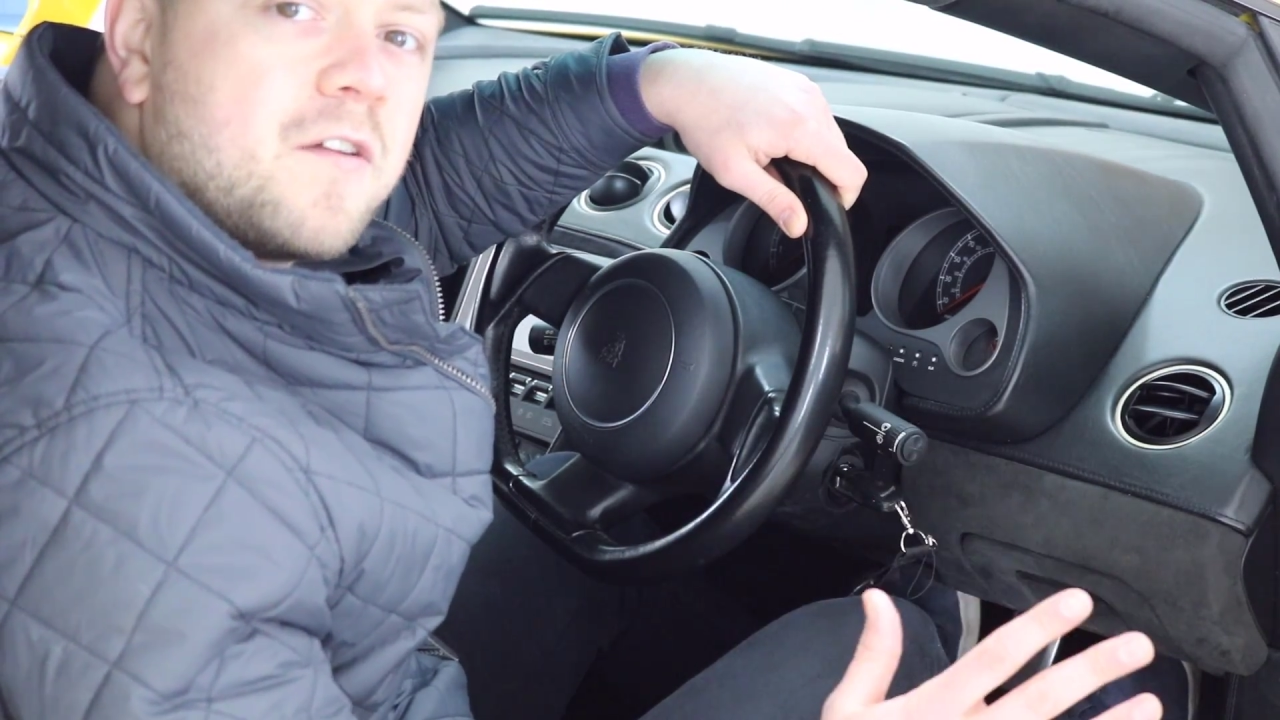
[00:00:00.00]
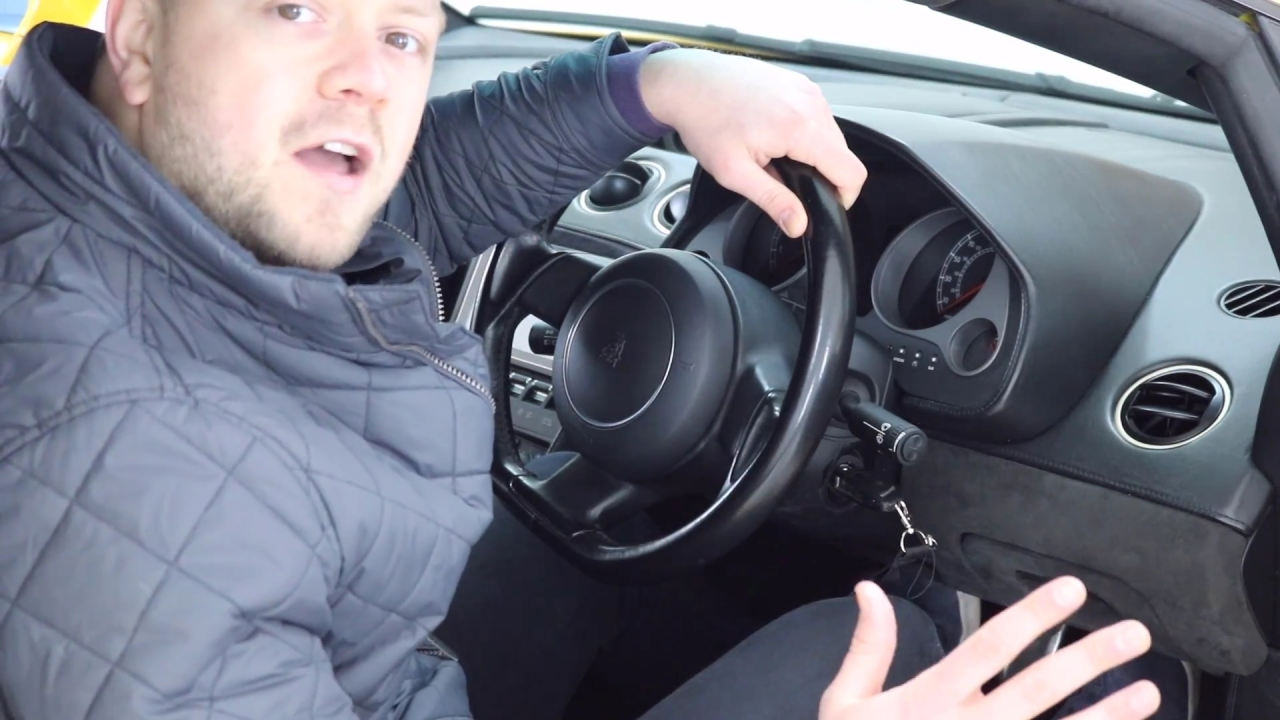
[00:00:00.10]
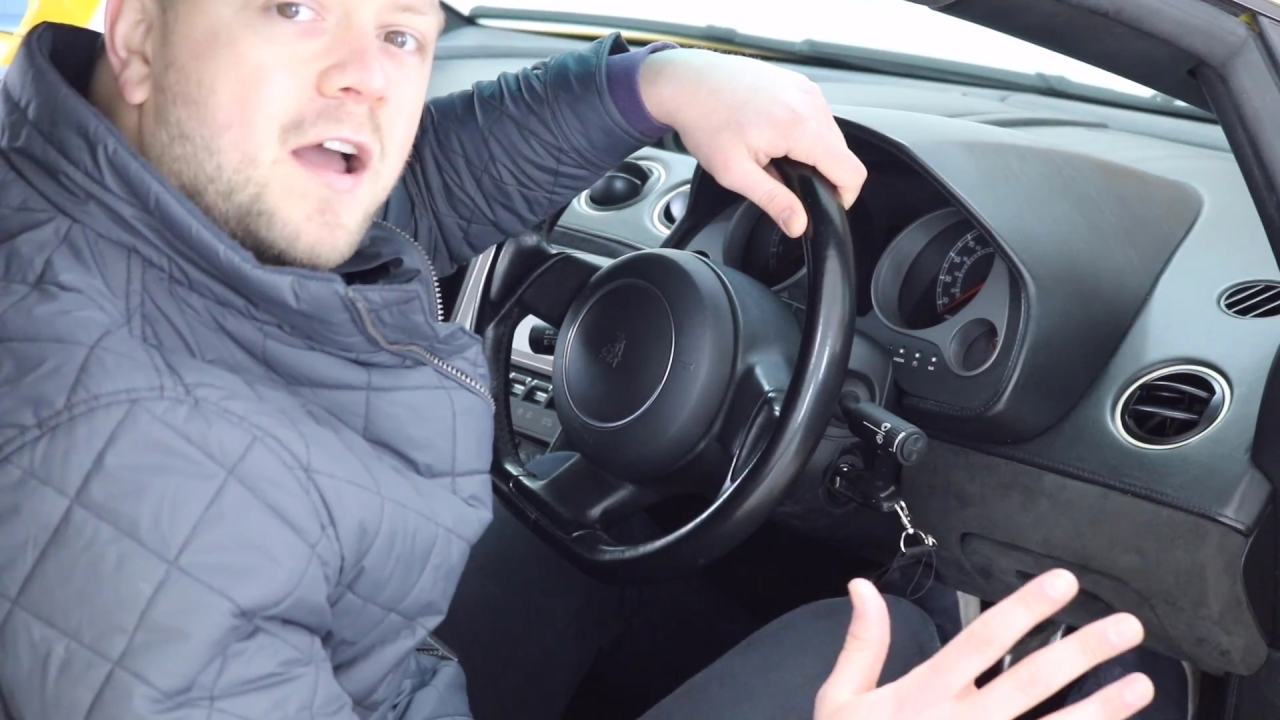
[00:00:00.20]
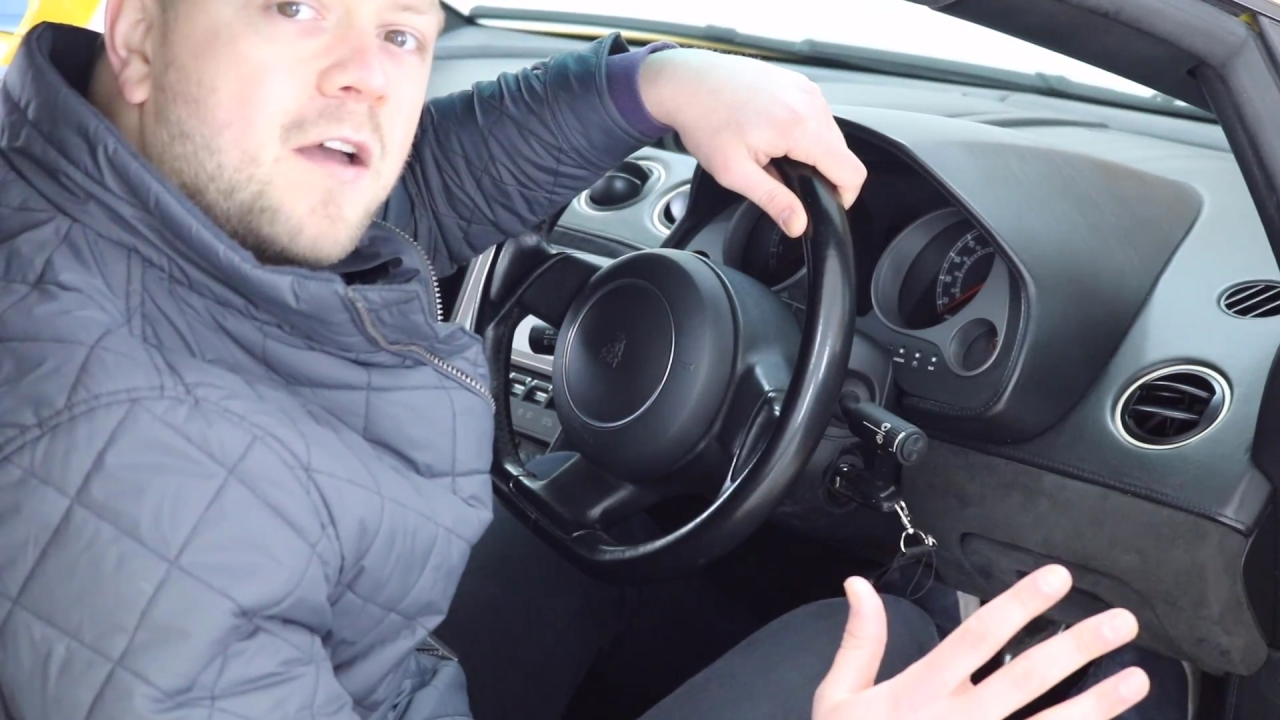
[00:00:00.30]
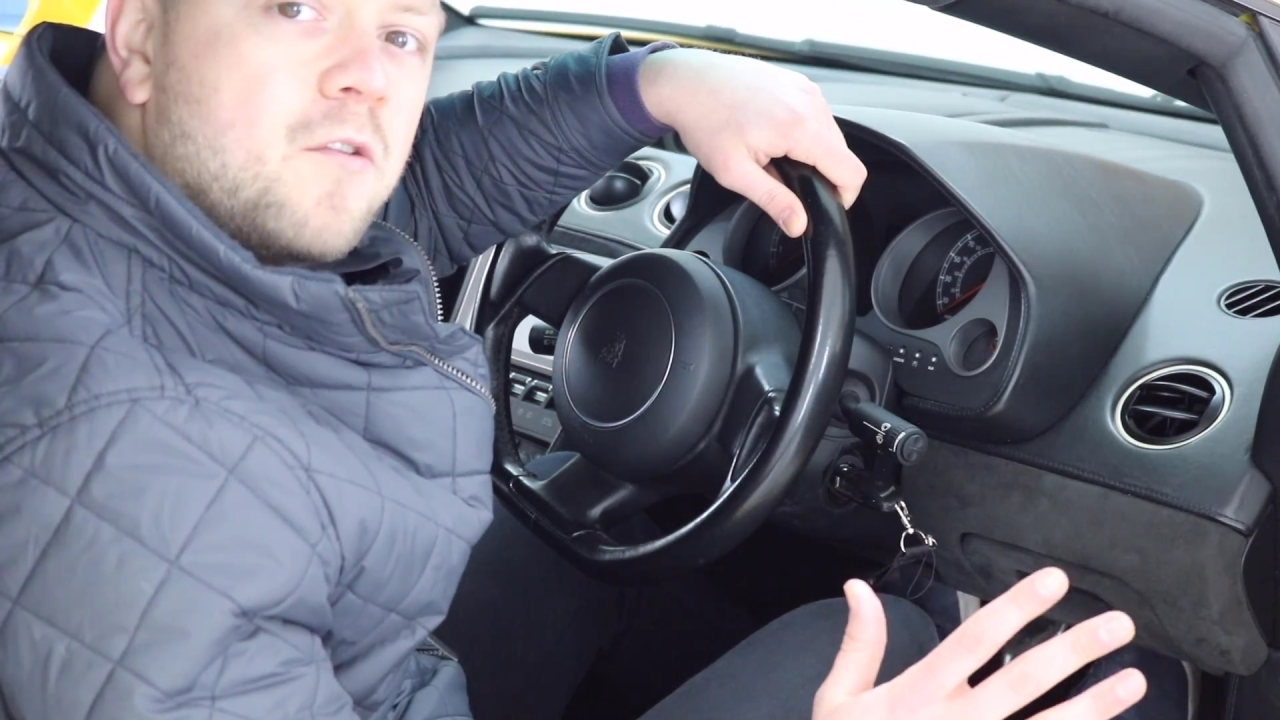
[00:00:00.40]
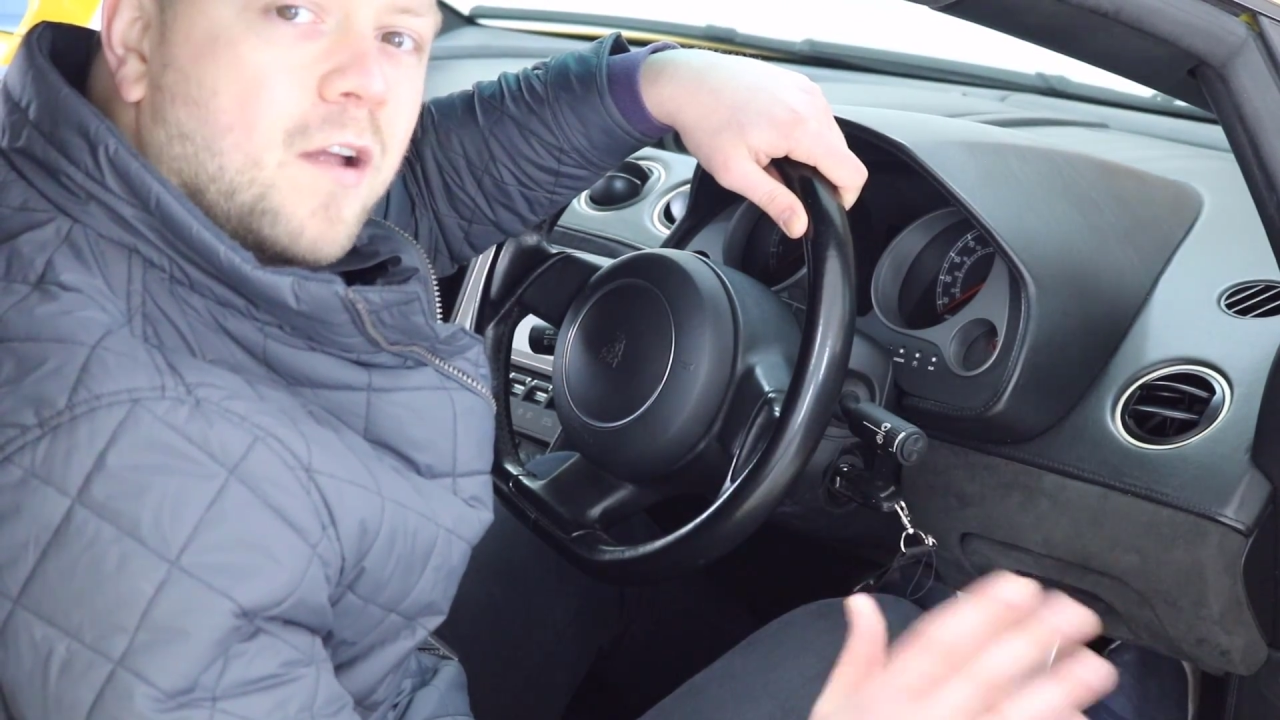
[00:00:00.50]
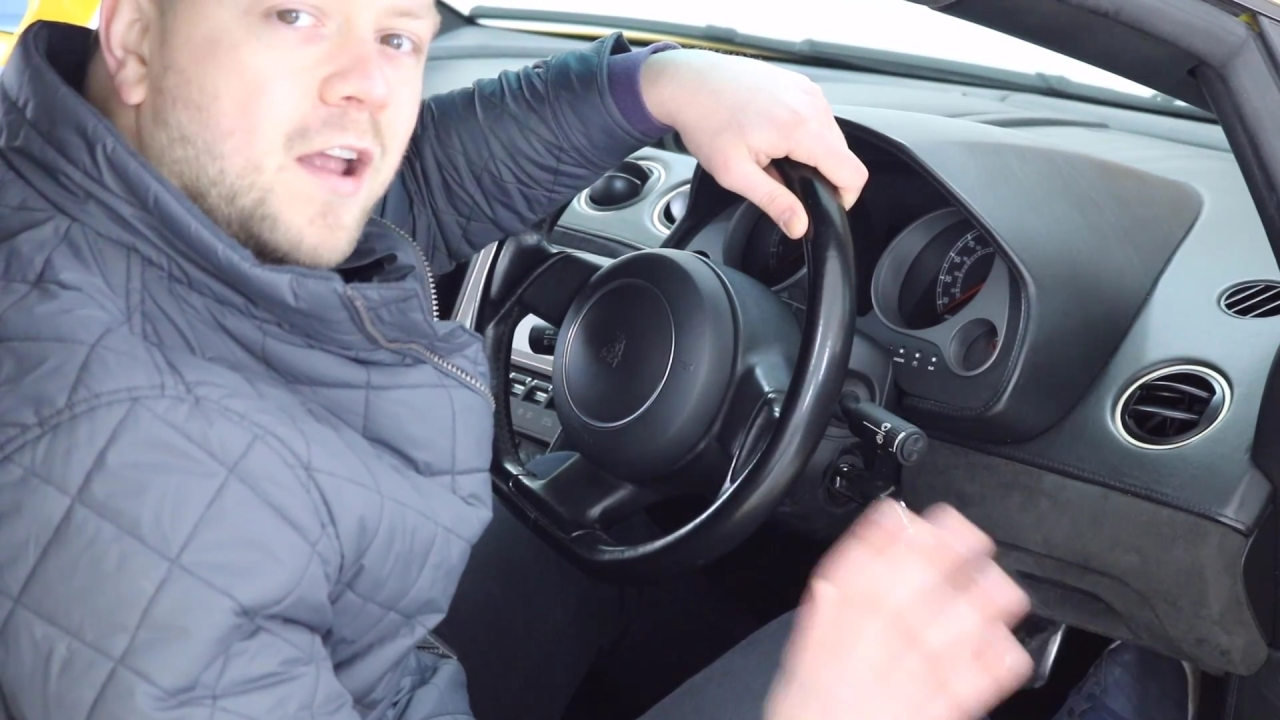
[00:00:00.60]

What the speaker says: that out,